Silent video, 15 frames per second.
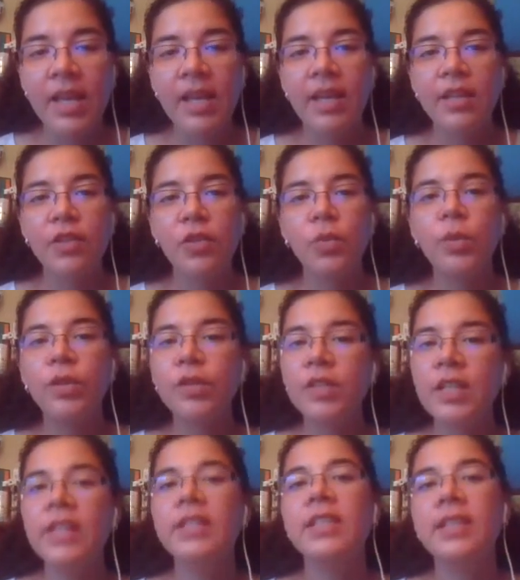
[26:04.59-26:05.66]
And so we'll
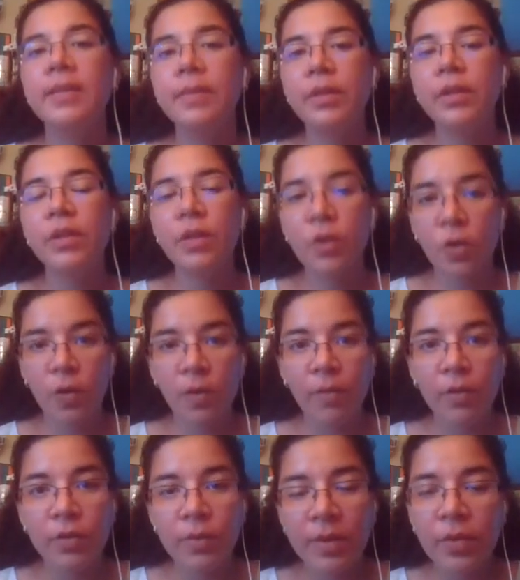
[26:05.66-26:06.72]
see similar
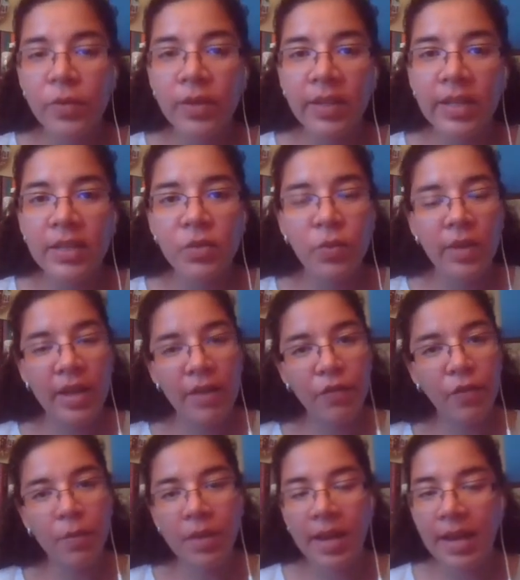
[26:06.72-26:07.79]
hormones being released. We have
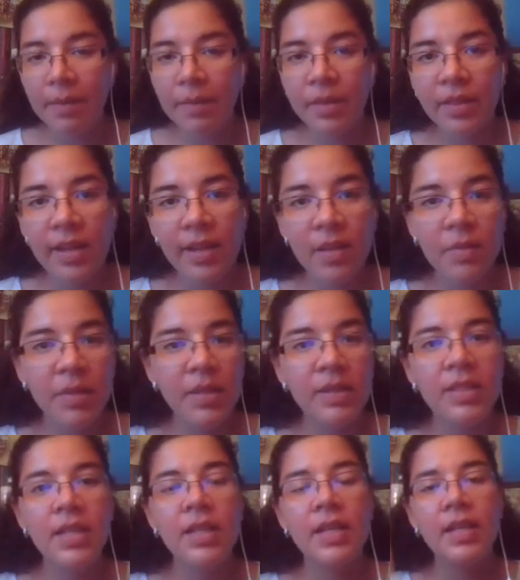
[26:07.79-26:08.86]
from the hypothalamus
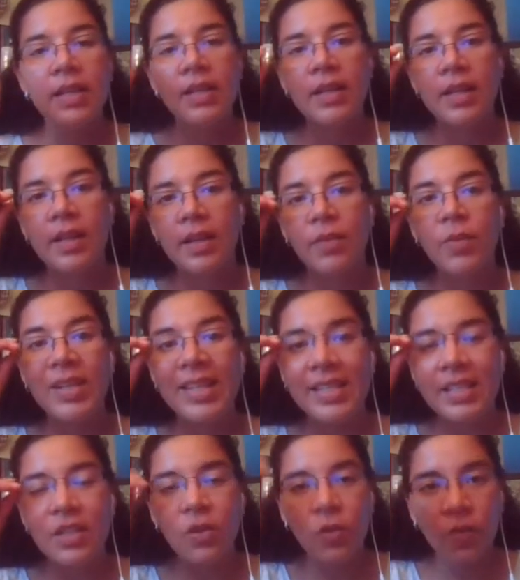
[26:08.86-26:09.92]

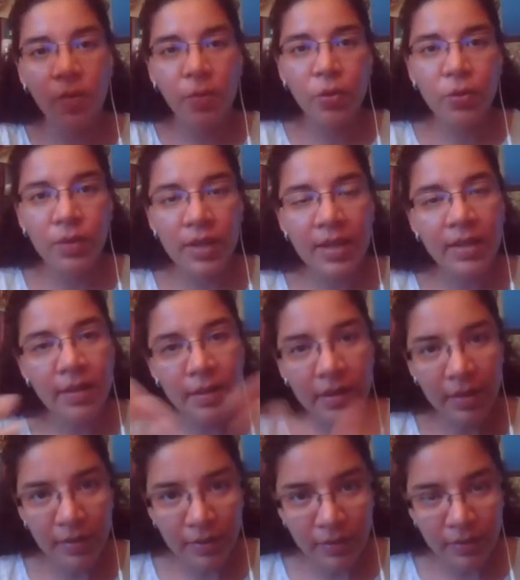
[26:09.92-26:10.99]
releasing hormone that
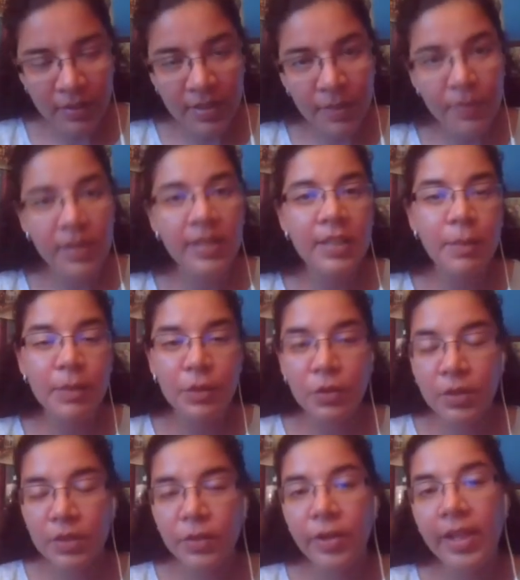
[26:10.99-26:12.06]
stimulates the
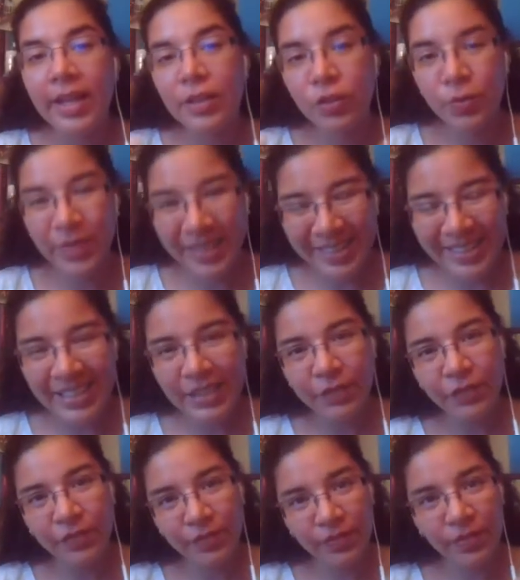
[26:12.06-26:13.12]
pituitary gland to release
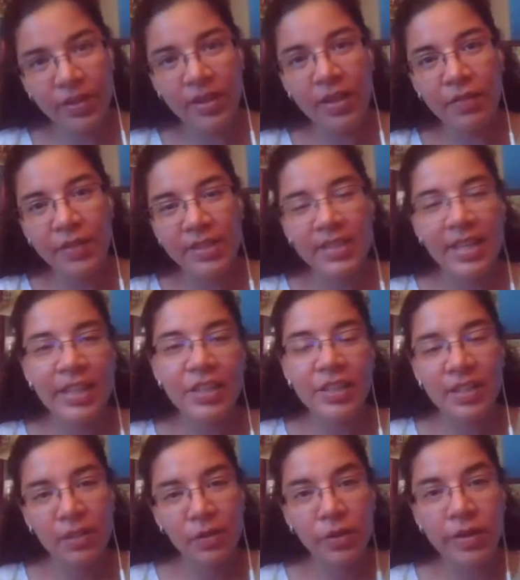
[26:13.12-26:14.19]
FSH
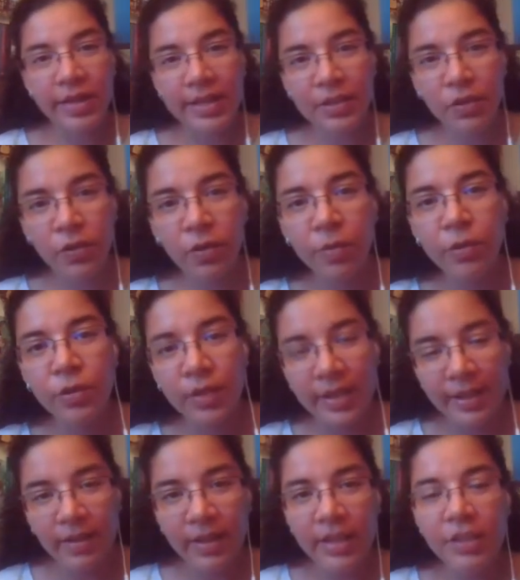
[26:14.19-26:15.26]
and a luteinizing hormone,
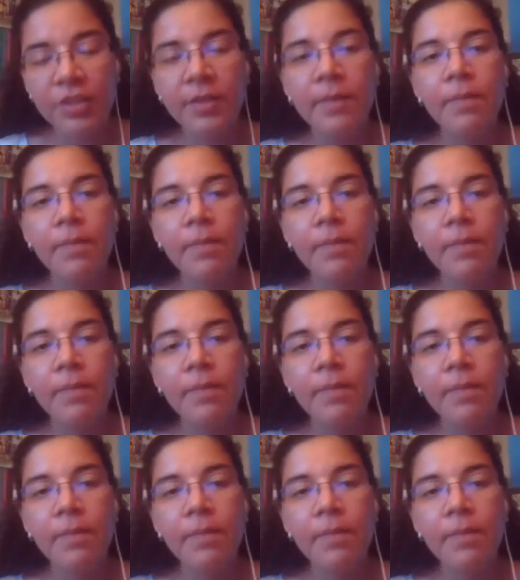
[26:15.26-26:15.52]
LH.